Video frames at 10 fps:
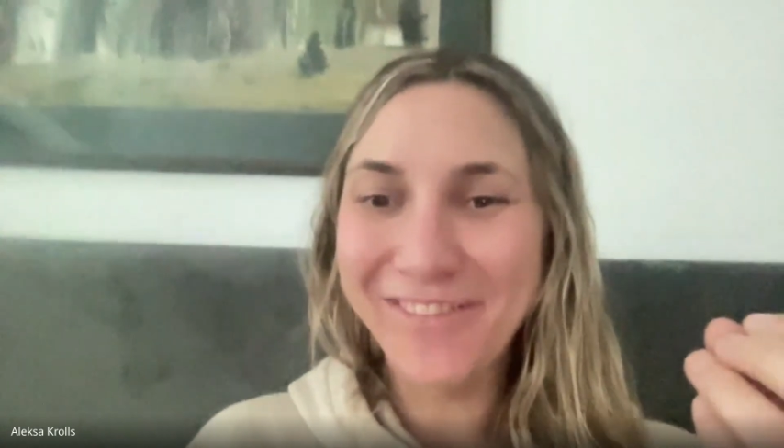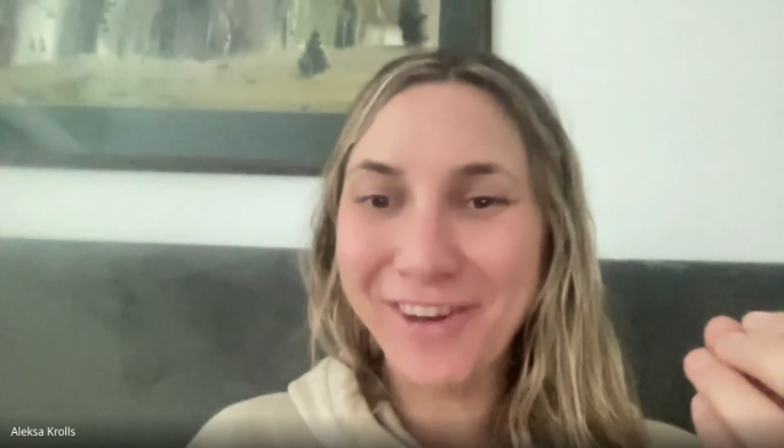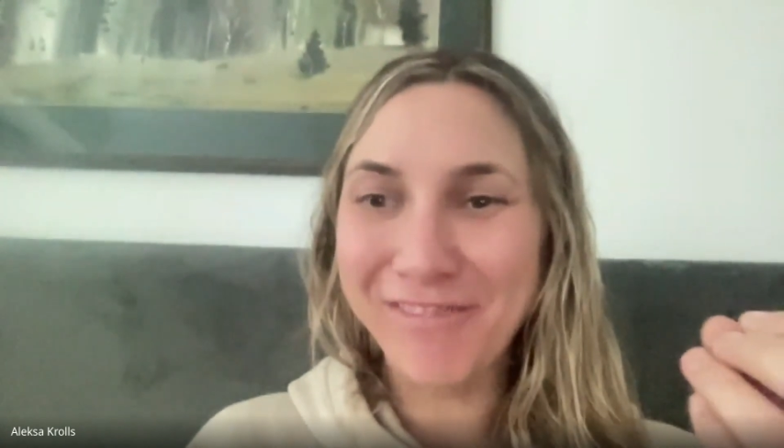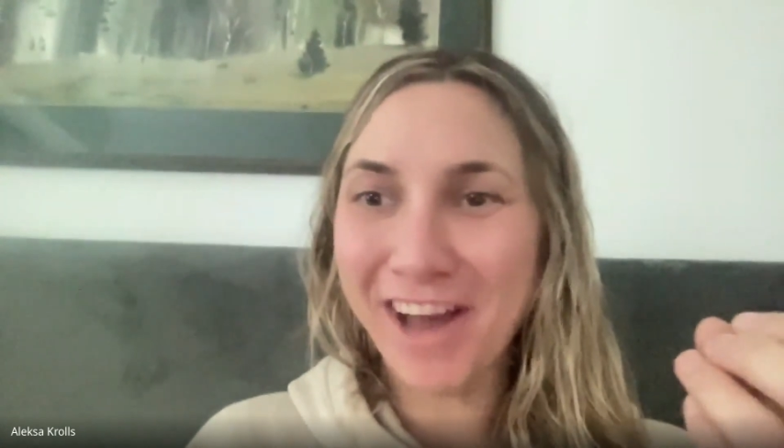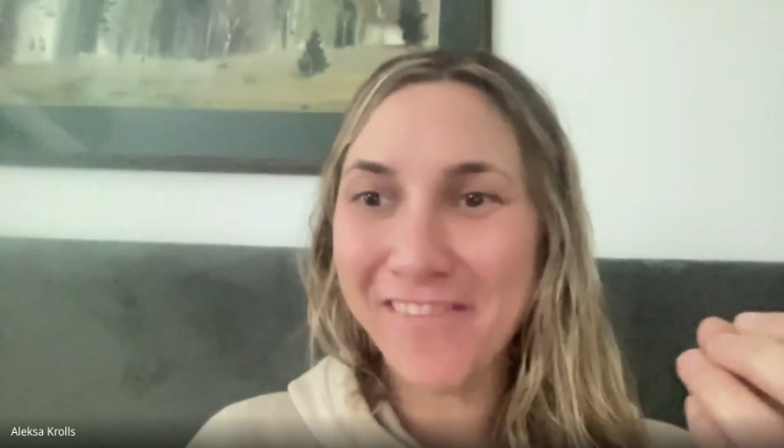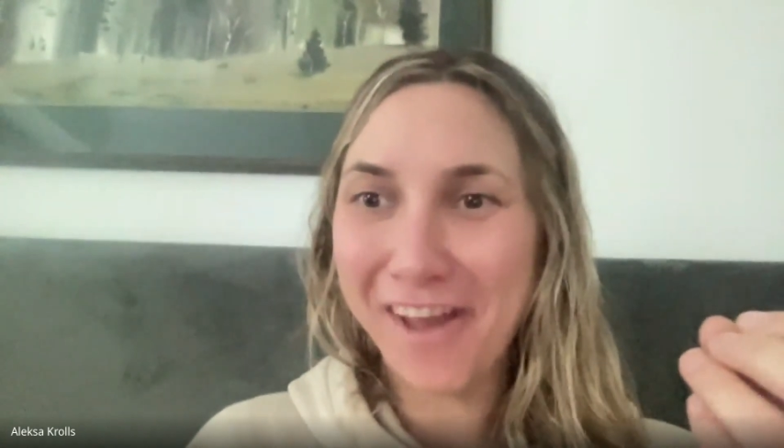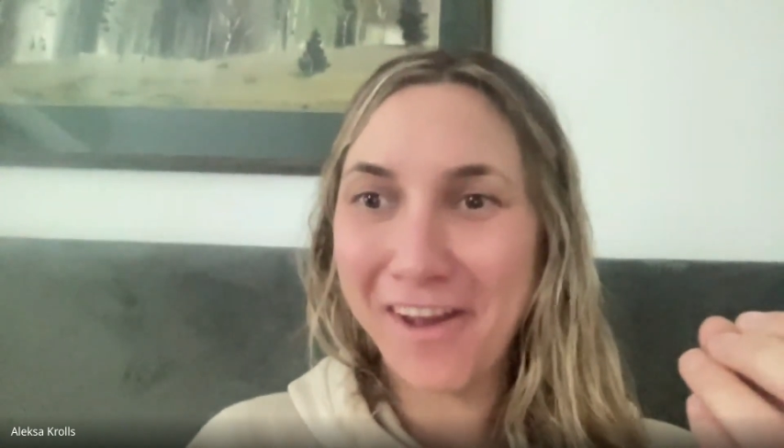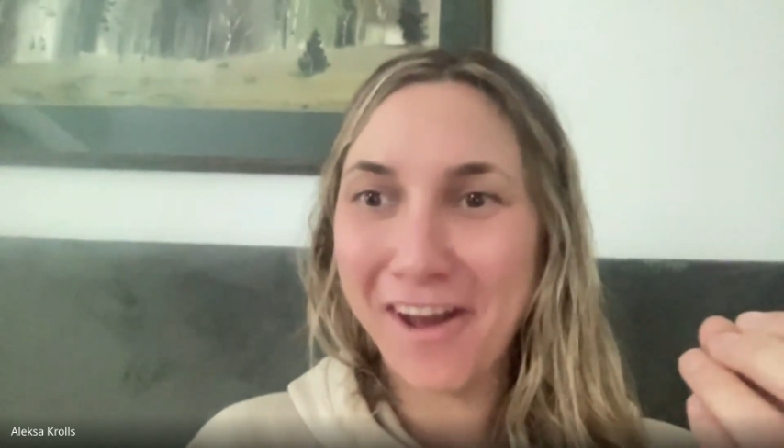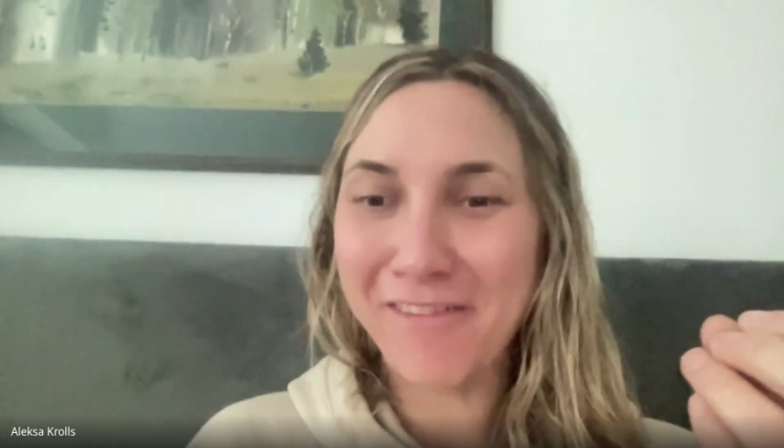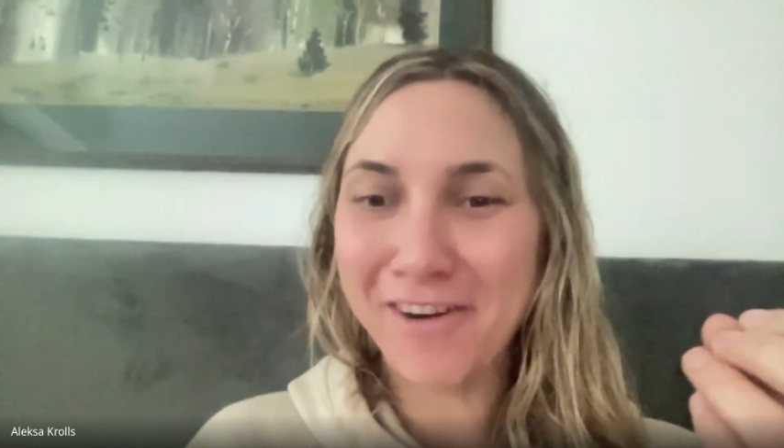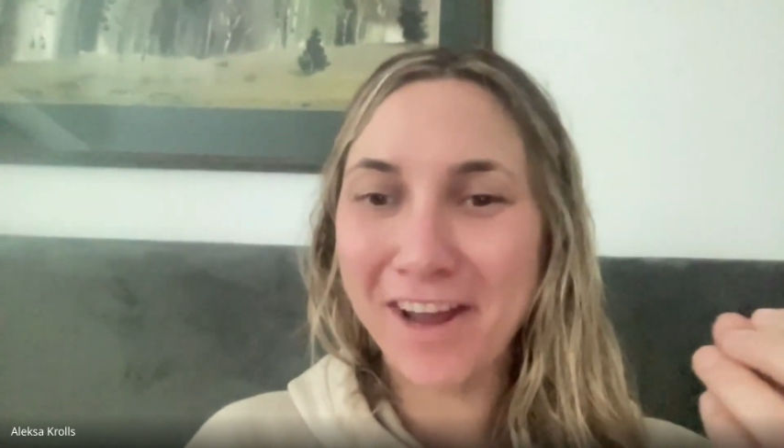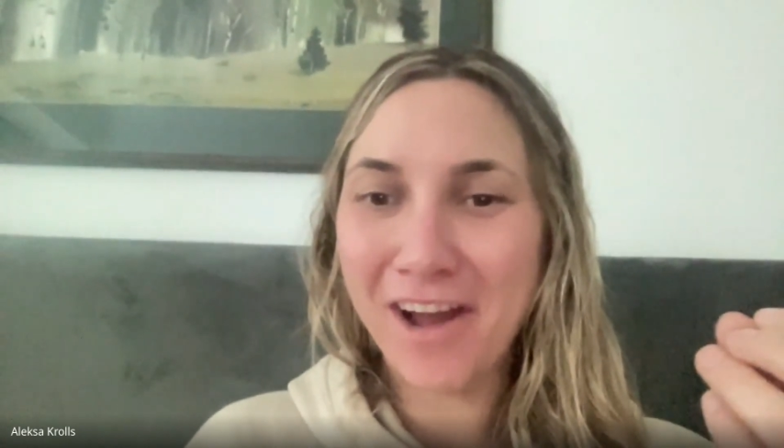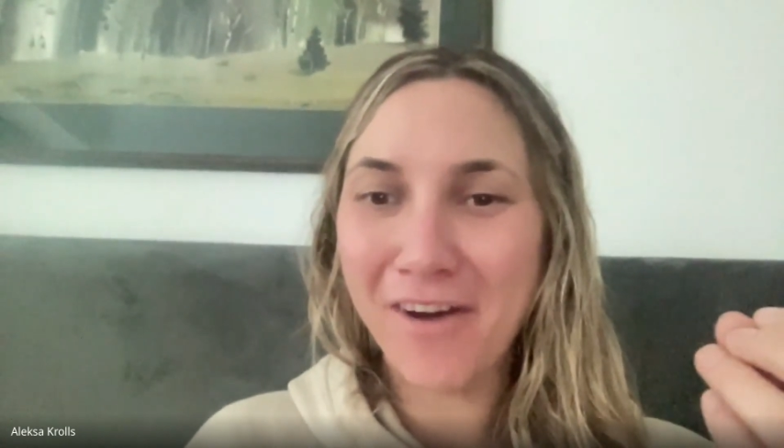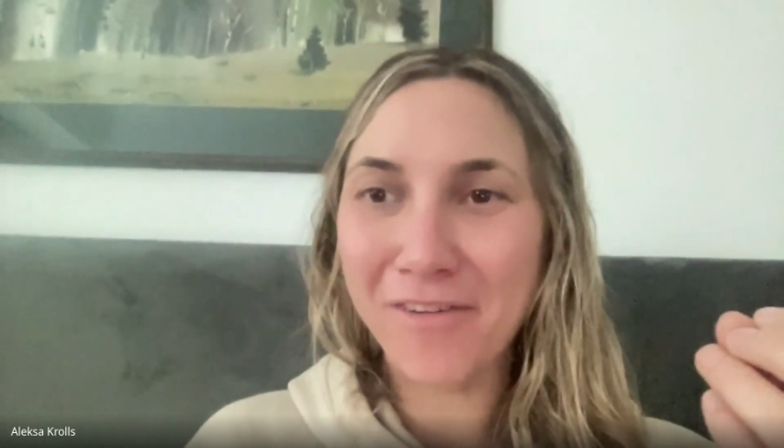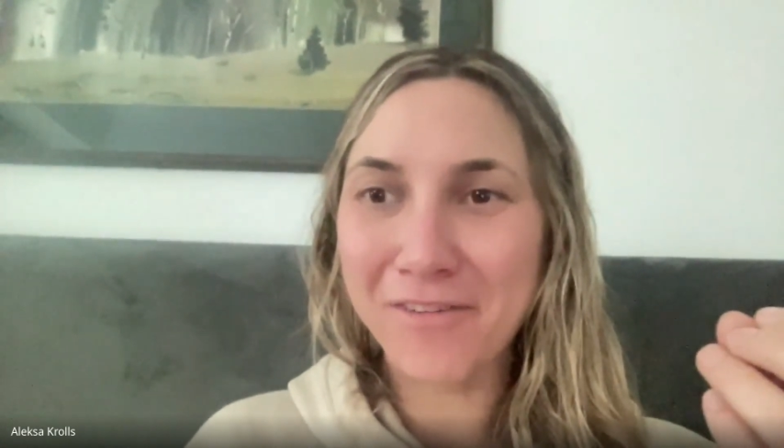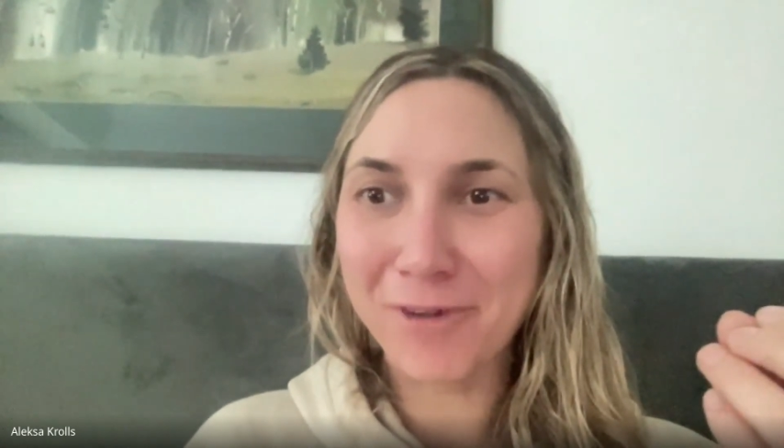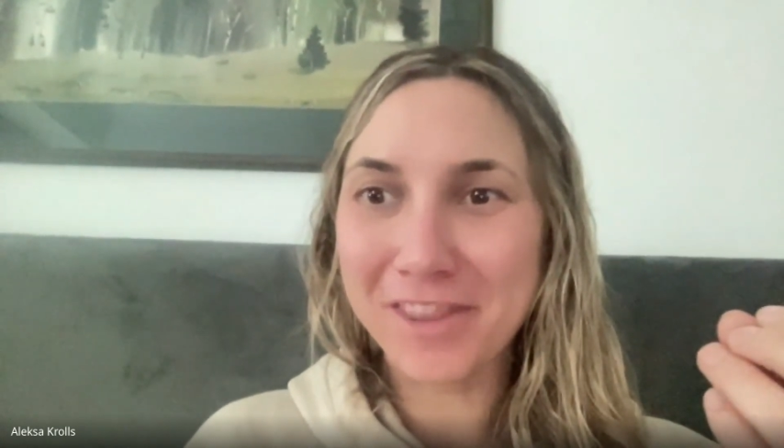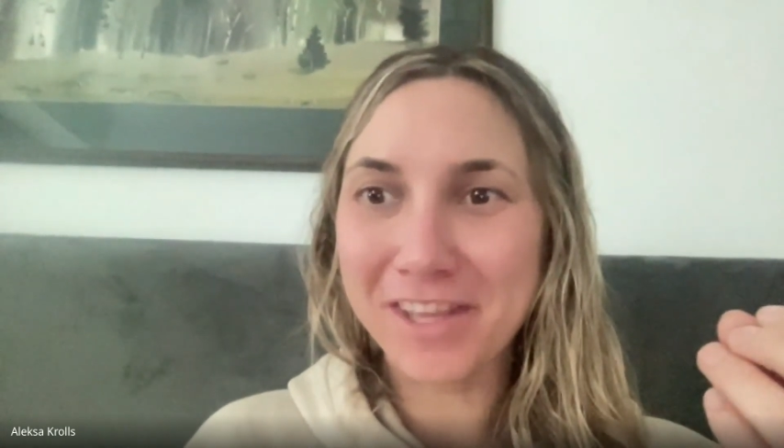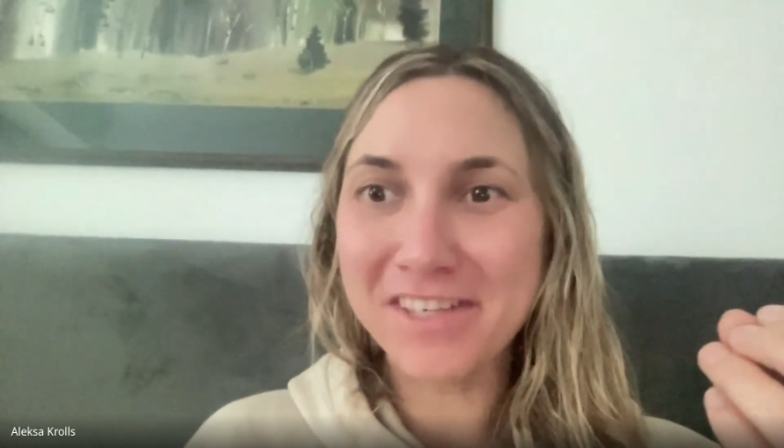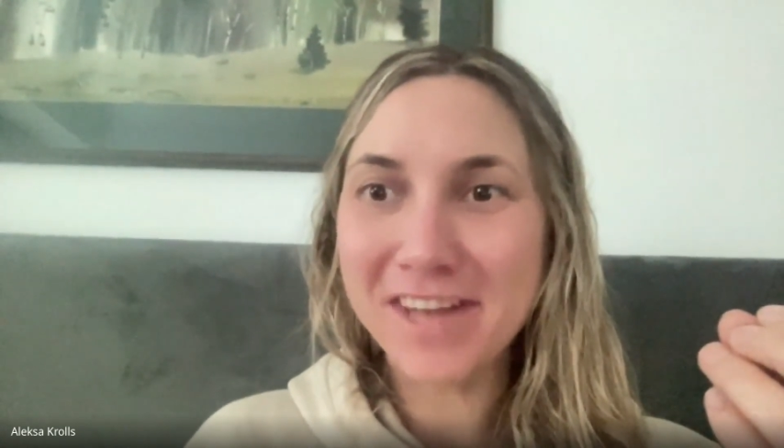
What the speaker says: we've got that covered now and with the